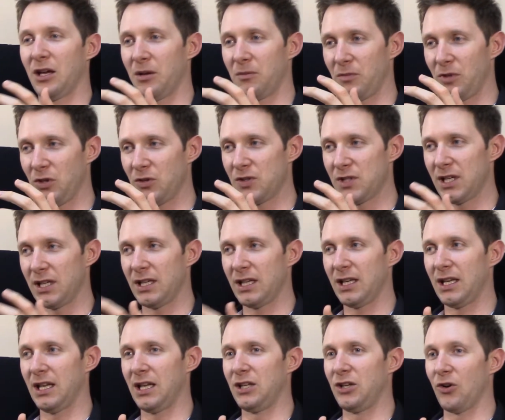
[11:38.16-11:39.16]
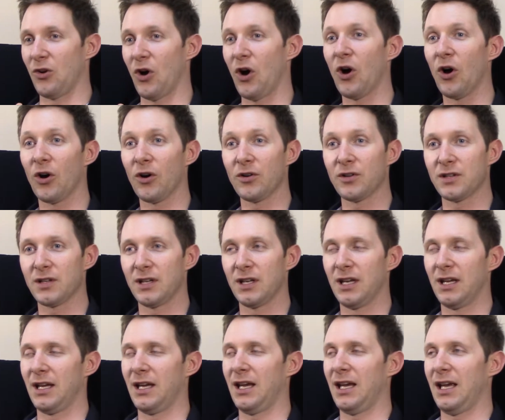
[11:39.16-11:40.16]
you see it in your heart,
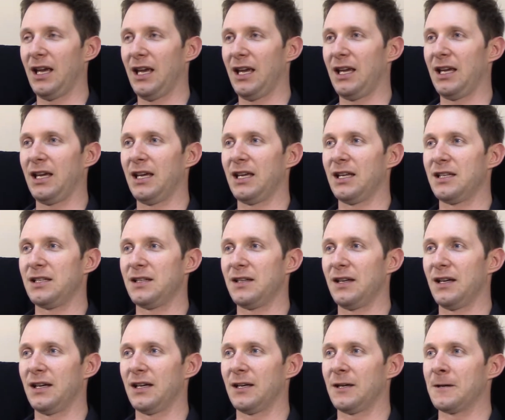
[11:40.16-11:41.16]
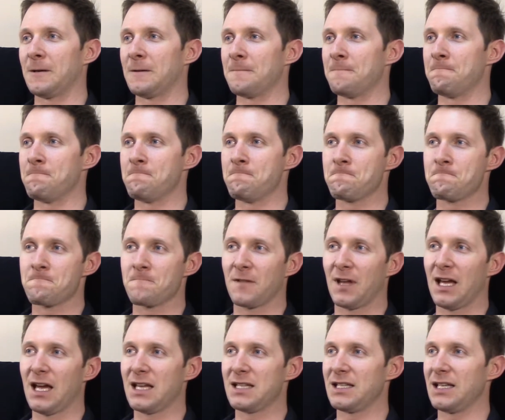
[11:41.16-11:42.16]
and
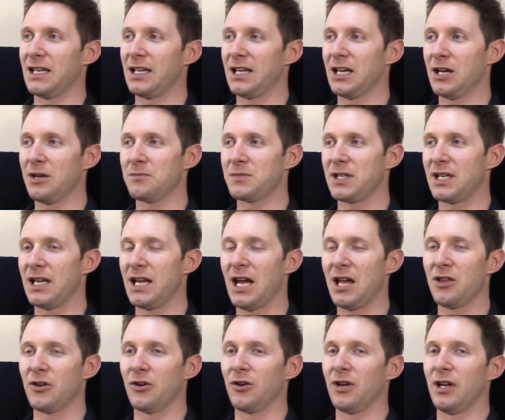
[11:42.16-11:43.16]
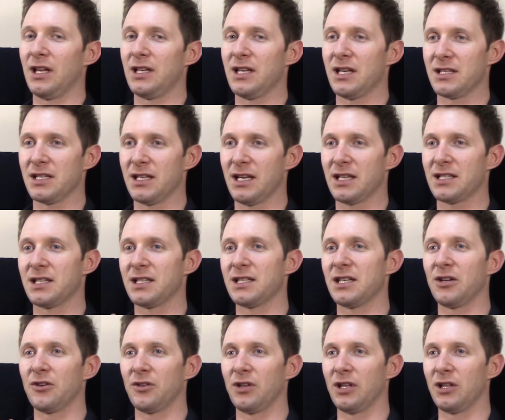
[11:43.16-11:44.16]
as it comes together, it doesn't
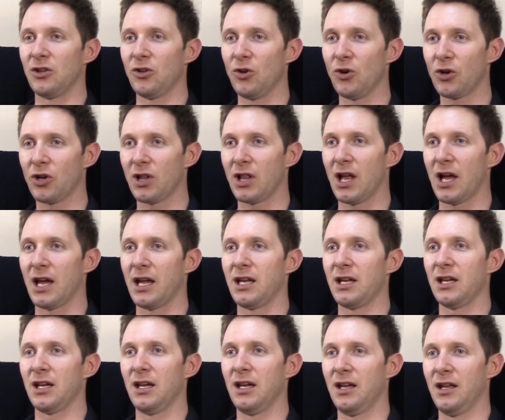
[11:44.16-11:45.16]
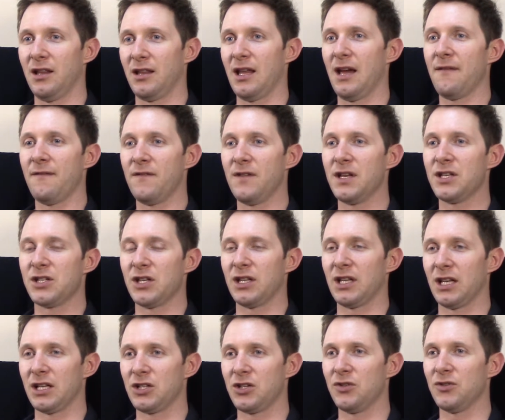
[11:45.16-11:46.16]
necessarily look like that vision
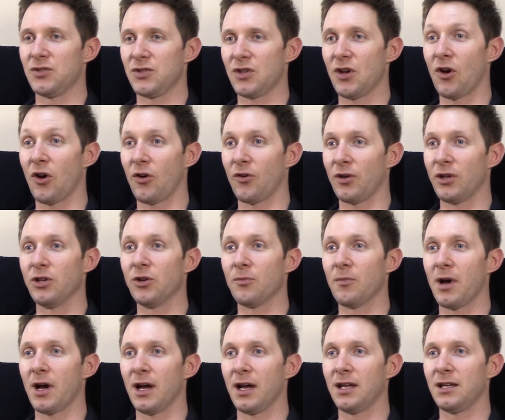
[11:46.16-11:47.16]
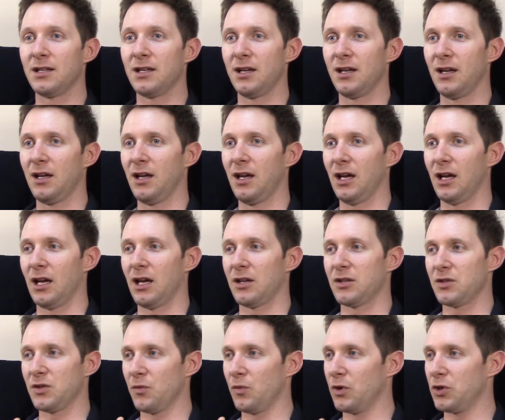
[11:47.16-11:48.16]
that you saw in your mind.
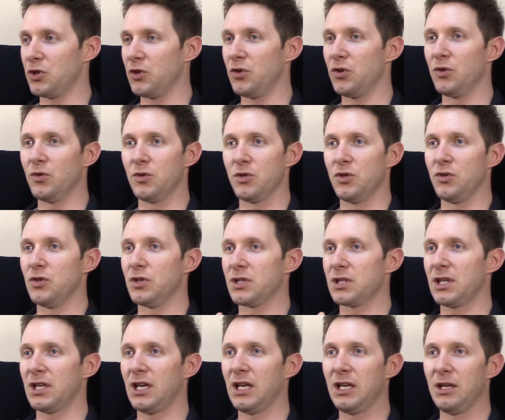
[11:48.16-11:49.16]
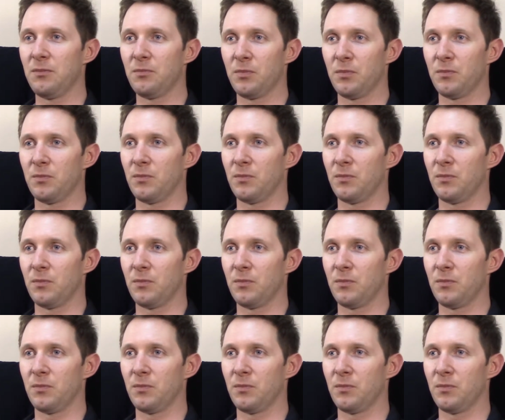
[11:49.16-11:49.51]
So what you do is you just keep